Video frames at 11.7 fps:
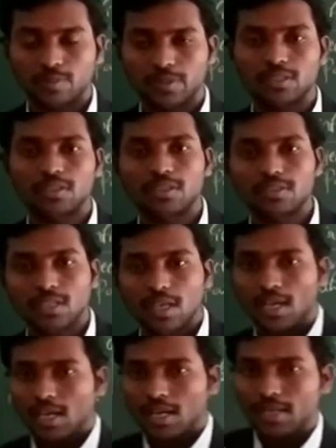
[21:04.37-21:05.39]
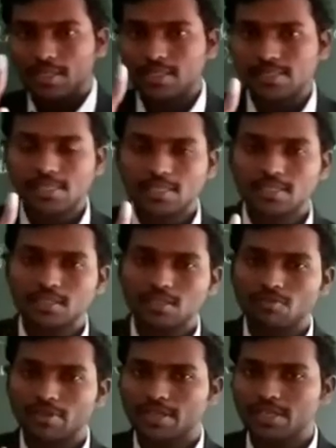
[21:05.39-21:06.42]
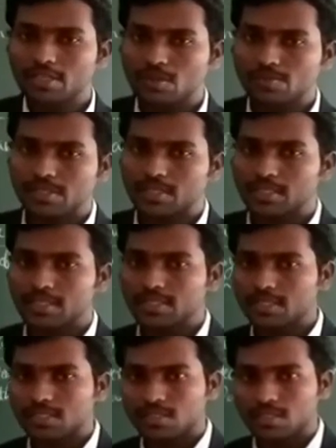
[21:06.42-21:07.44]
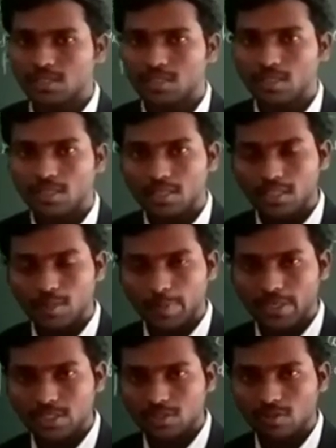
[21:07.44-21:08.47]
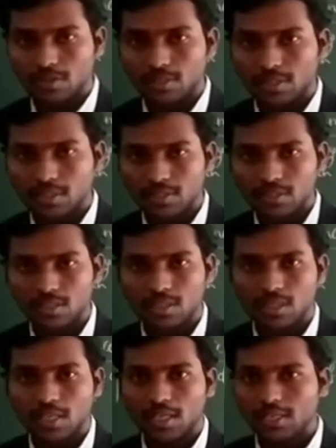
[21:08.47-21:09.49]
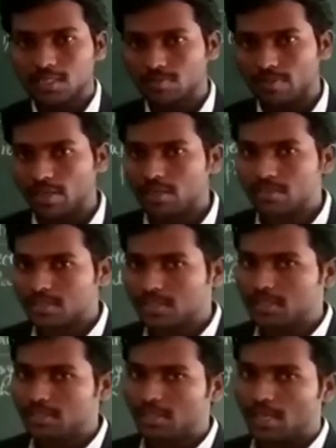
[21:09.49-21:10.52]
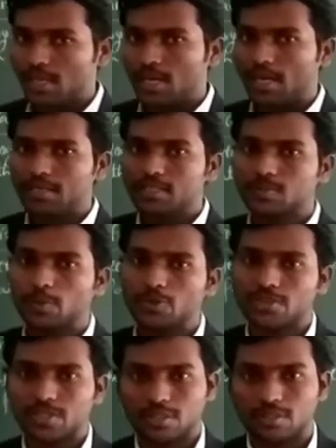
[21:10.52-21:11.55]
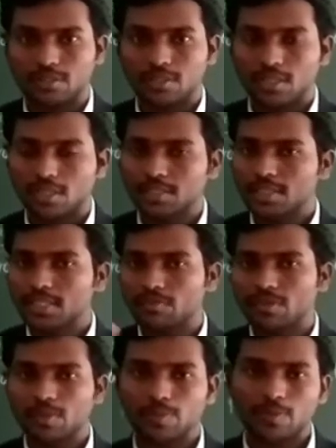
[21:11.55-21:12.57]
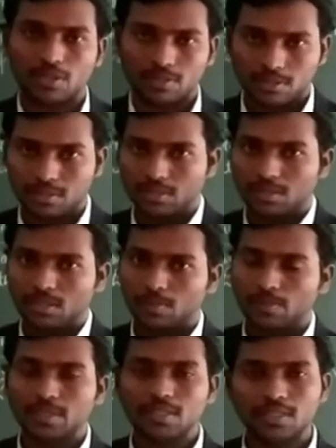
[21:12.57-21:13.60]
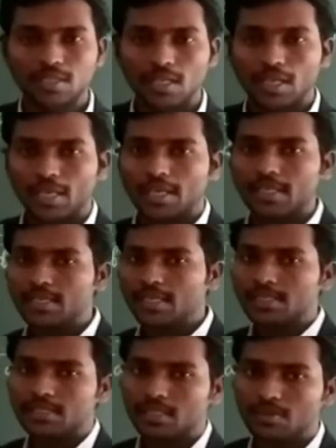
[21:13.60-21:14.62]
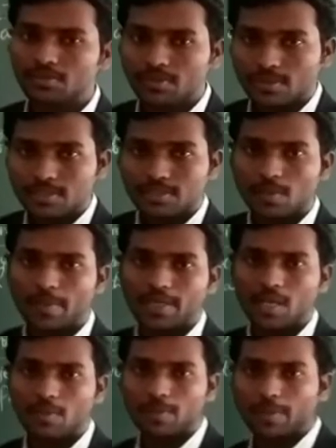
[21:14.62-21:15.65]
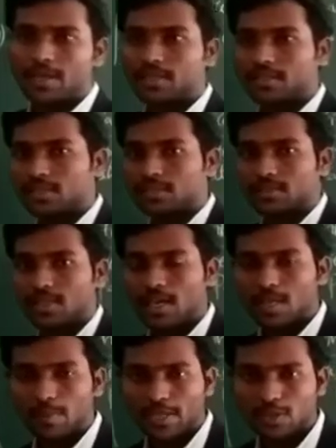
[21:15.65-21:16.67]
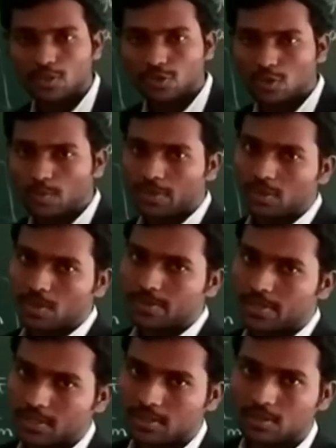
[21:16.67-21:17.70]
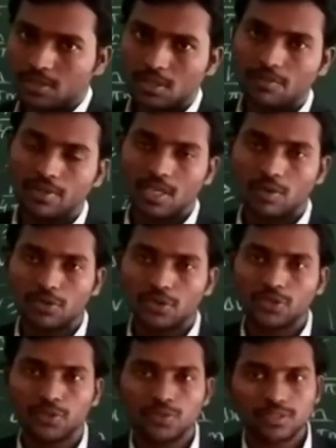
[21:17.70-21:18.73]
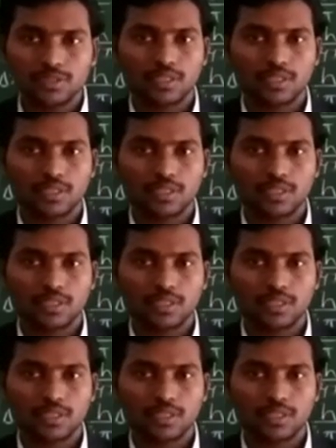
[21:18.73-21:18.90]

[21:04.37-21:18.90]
because trajectory of any object depends on its velocity and its position in the given path. But in case of subatomic particles or microscopic objects, we have to use